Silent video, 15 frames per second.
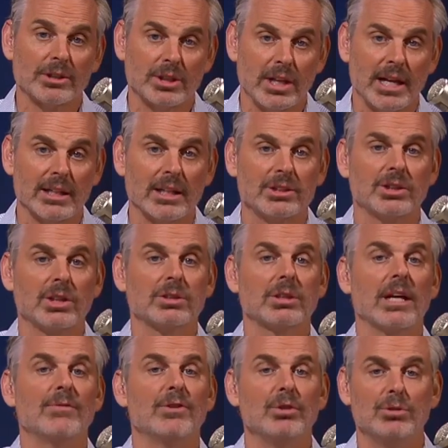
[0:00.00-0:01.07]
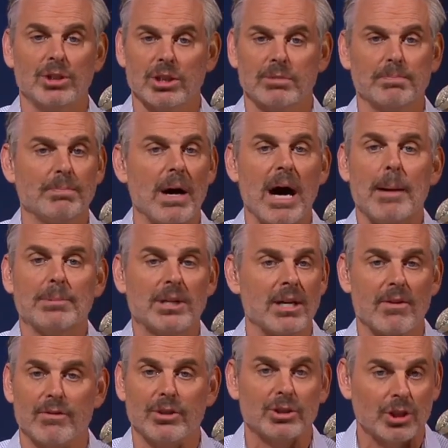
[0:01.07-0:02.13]
today. If you just popped
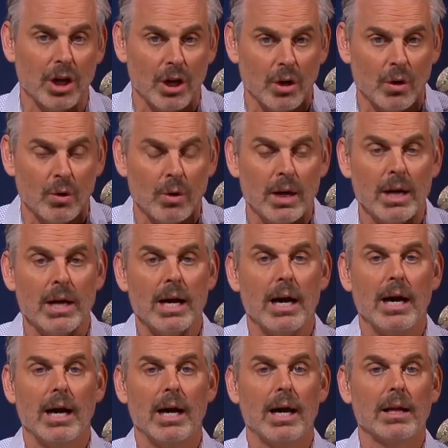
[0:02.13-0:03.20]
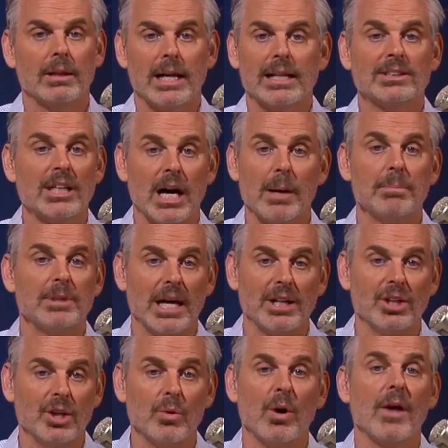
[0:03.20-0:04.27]
into the show, let's
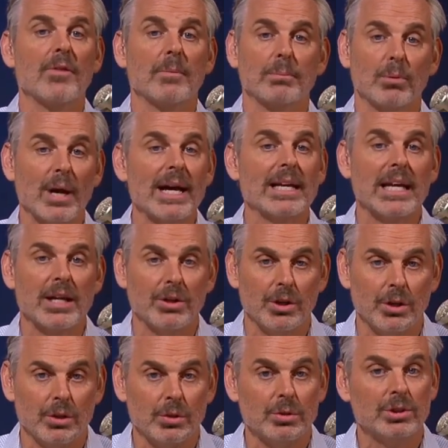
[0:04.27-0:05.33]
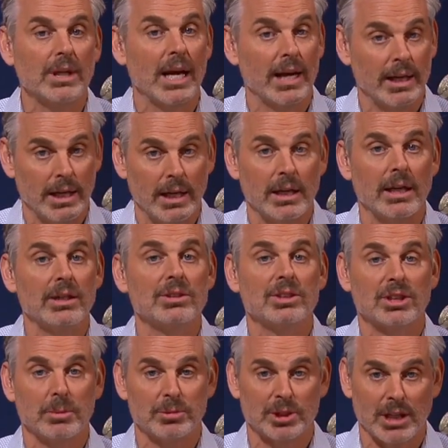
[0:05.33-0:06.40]
update you on the breaking news, and it is
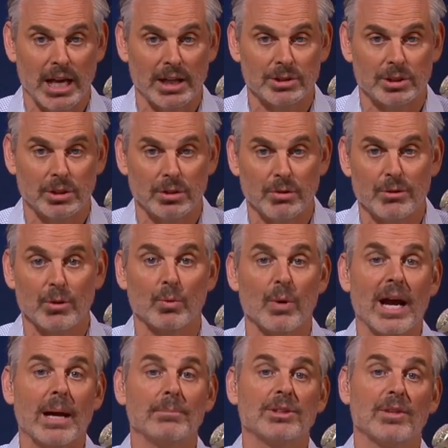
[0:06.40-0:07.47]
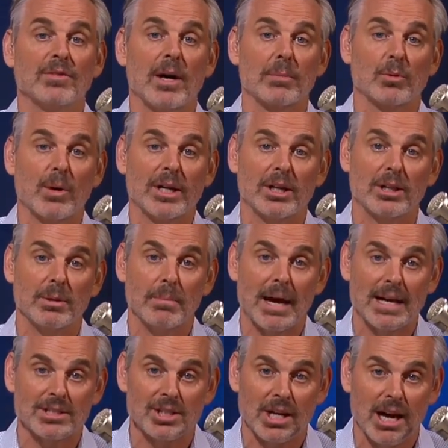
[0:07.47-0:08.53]
substantial. The Rams have upgraded to
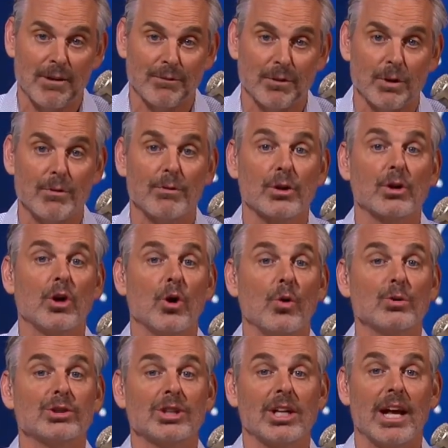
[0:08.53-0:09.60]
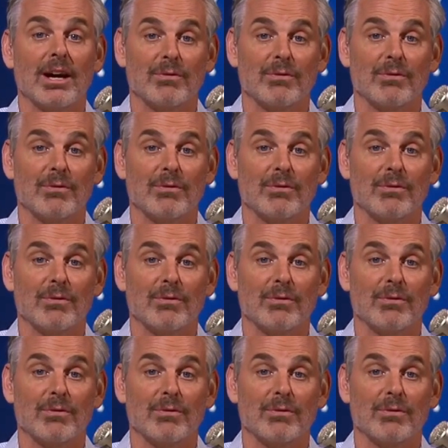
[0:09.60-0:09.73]
Matt Stafford. The Colts today